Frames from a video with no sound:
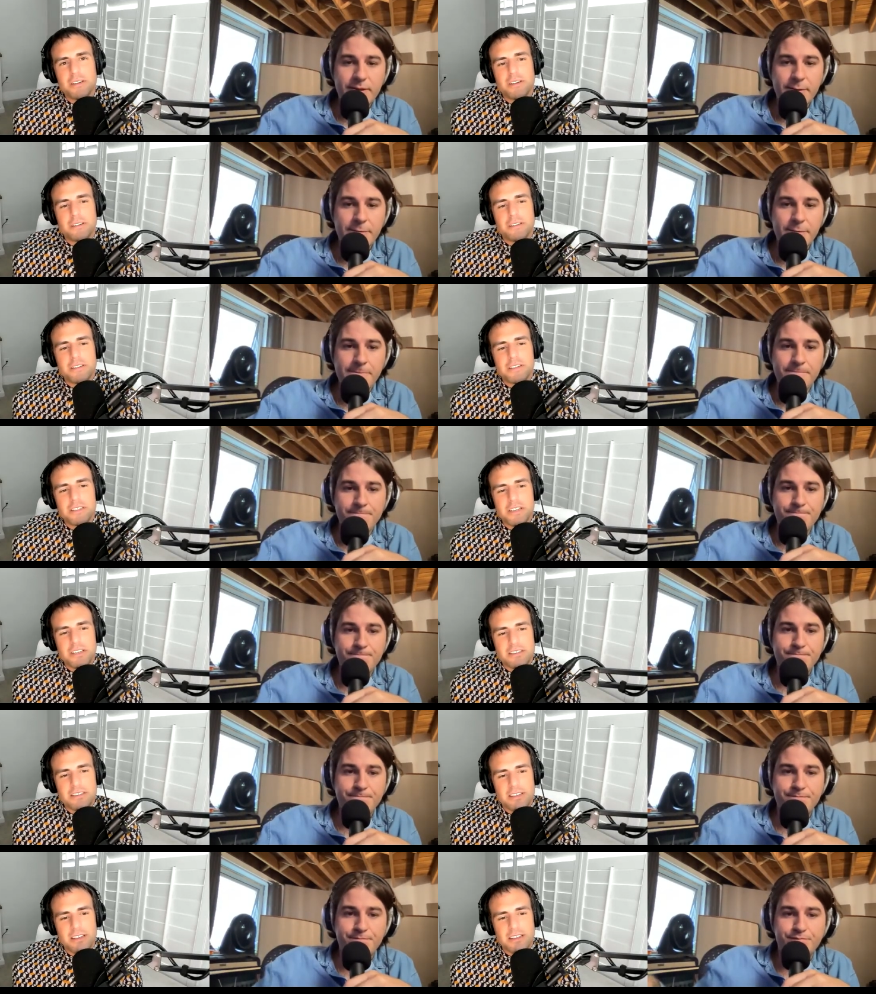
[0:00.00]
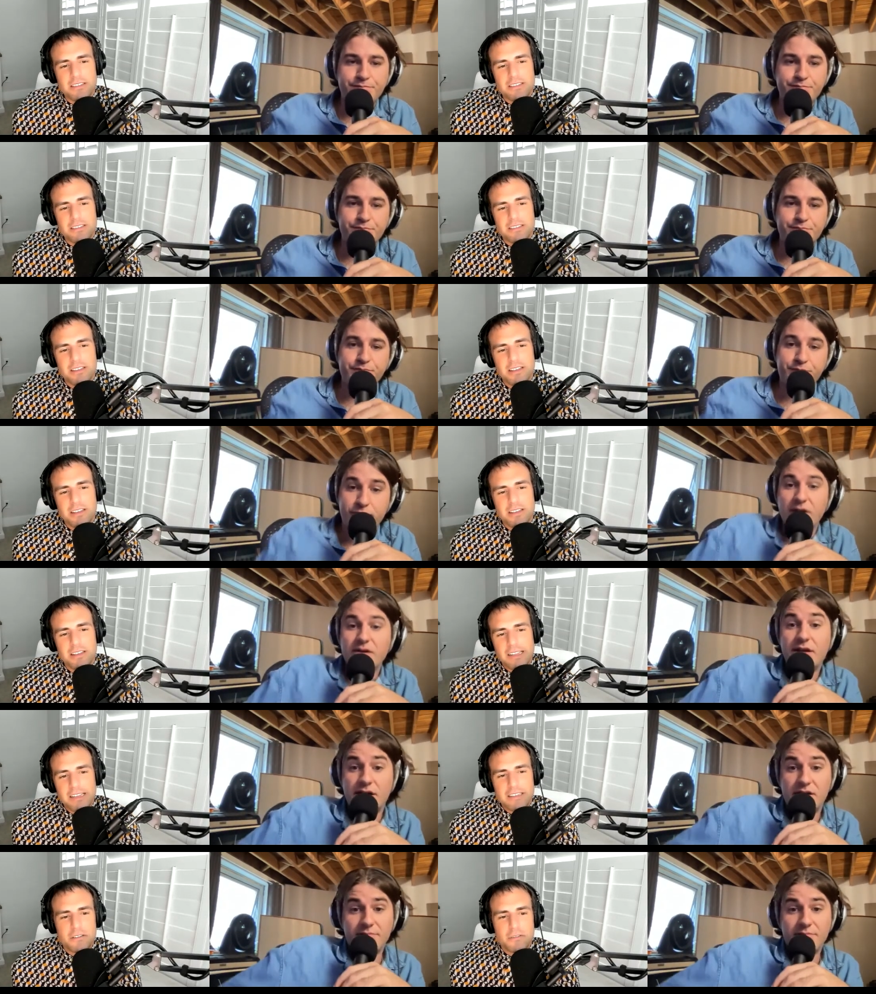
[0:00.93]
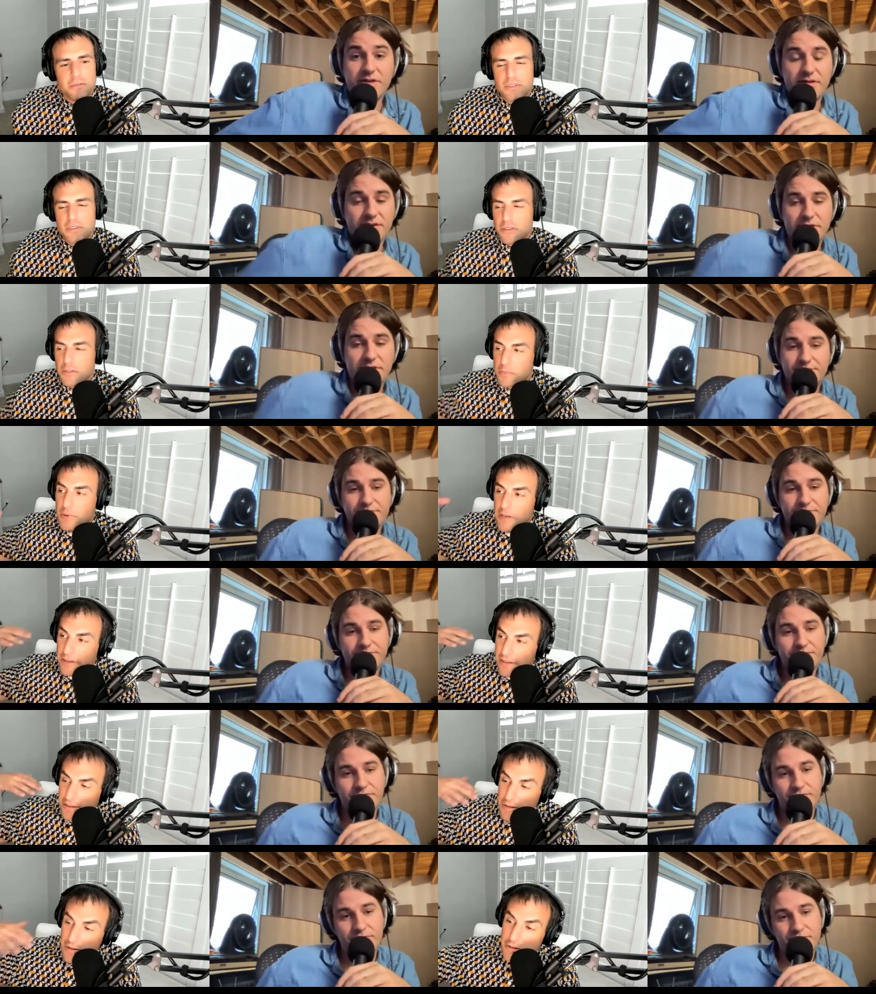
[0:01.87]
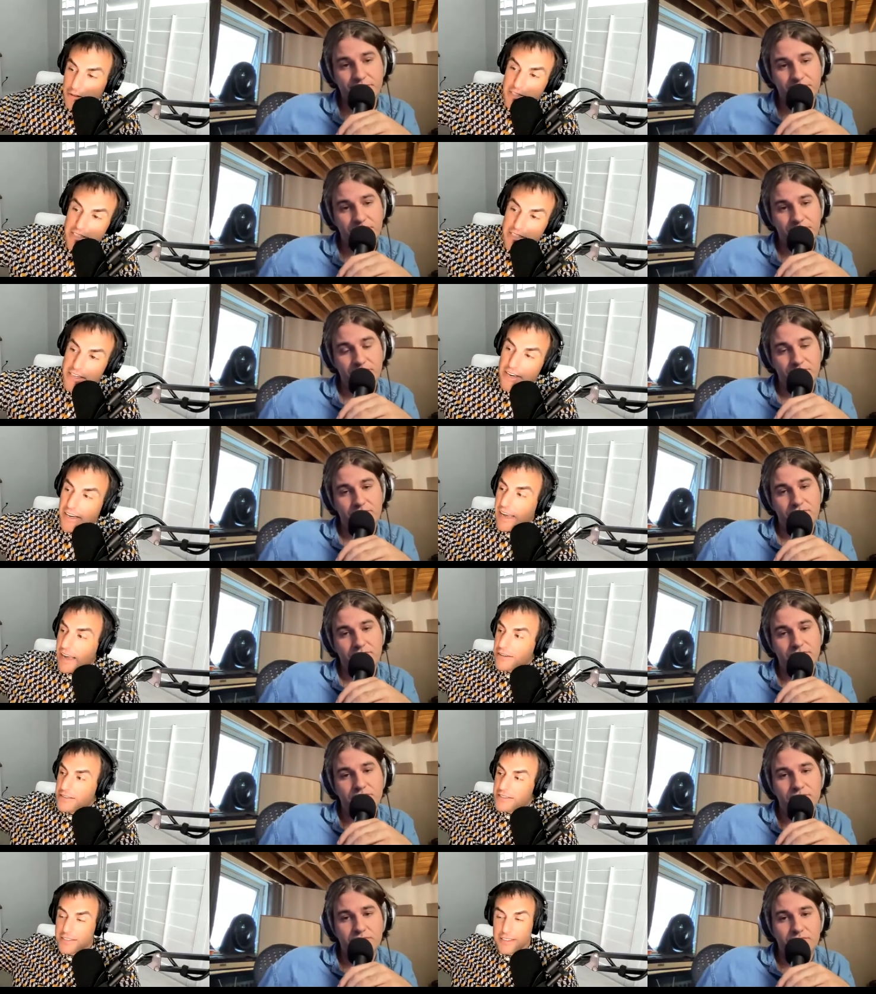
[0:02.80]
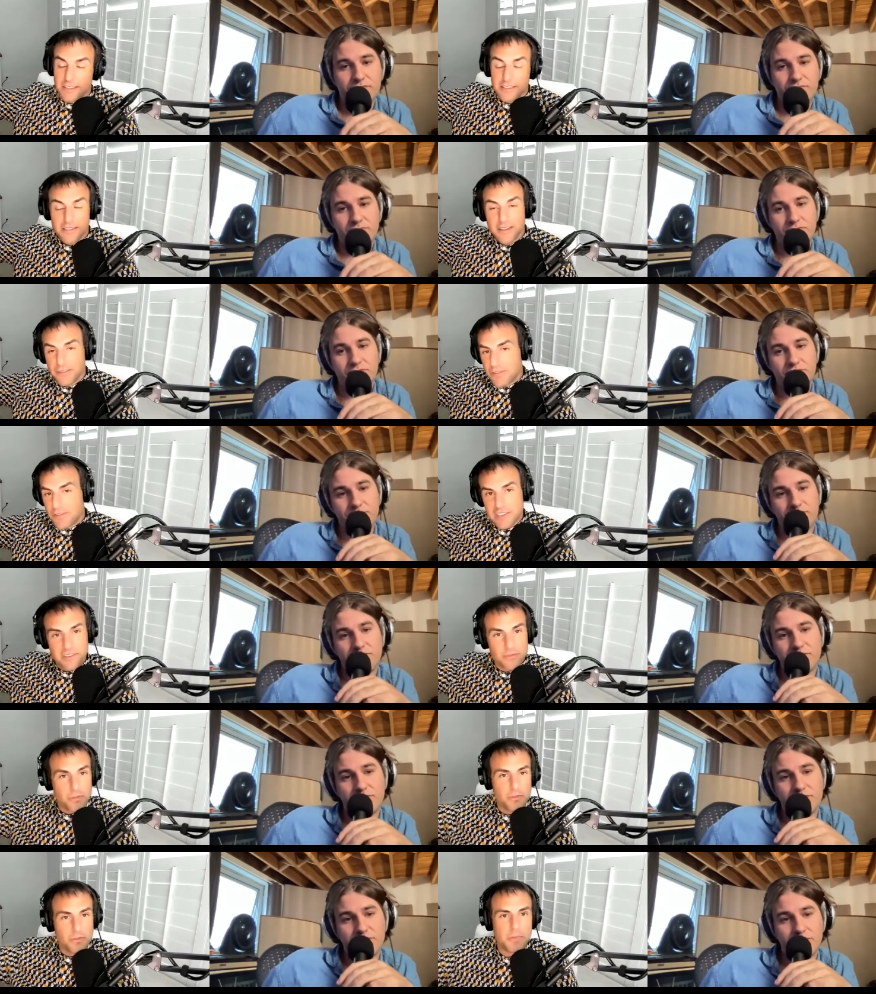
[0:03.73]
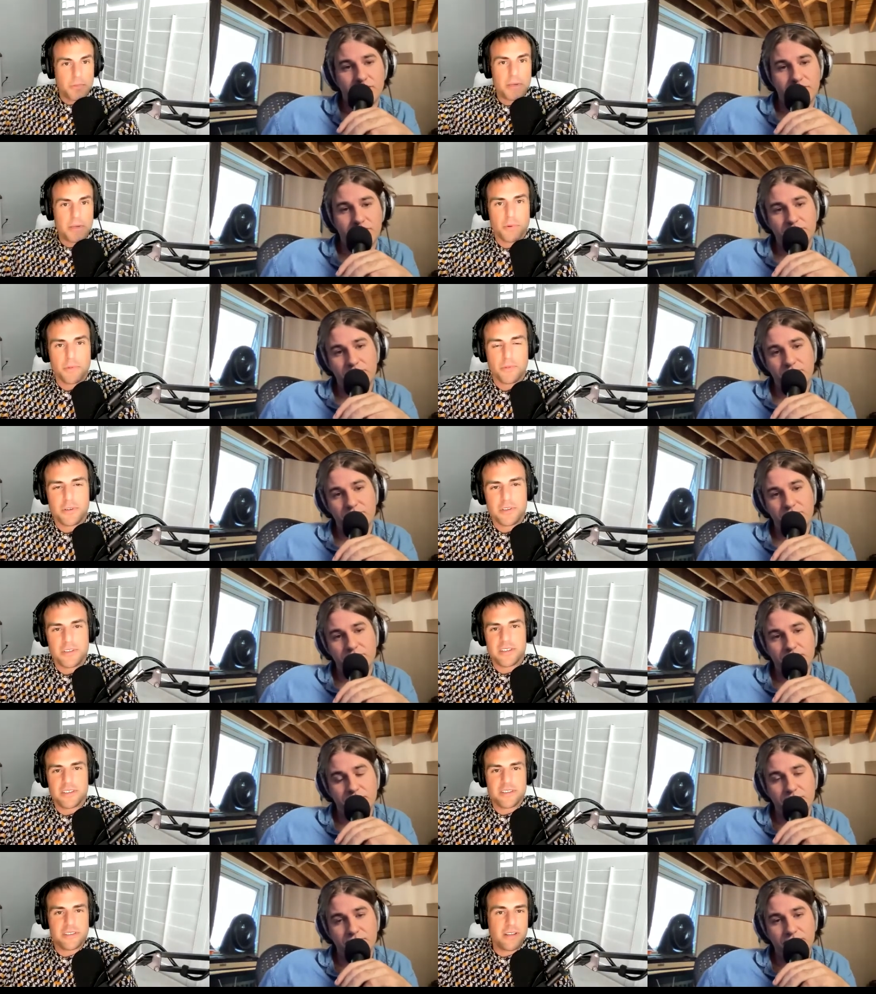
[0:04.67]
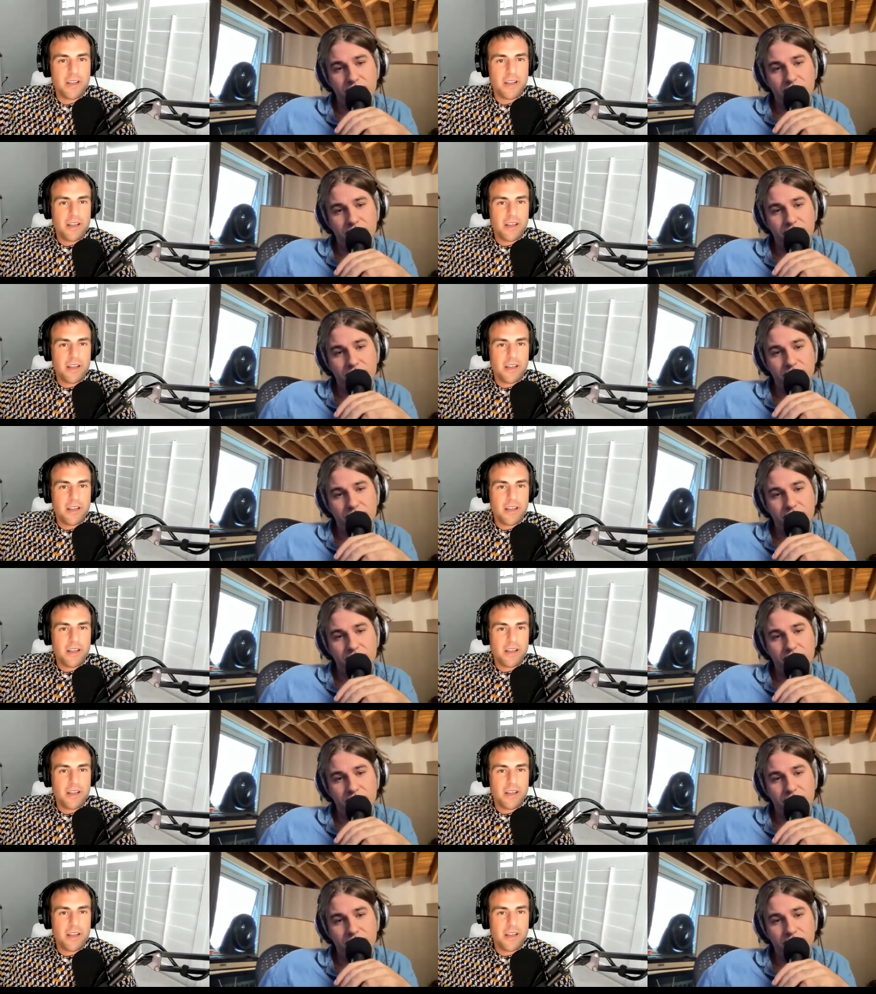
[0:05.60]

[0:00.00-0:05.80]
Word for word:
Speaker 1: your DJ sets. Yeah, like so being, you know, DJing out to a festival of people versus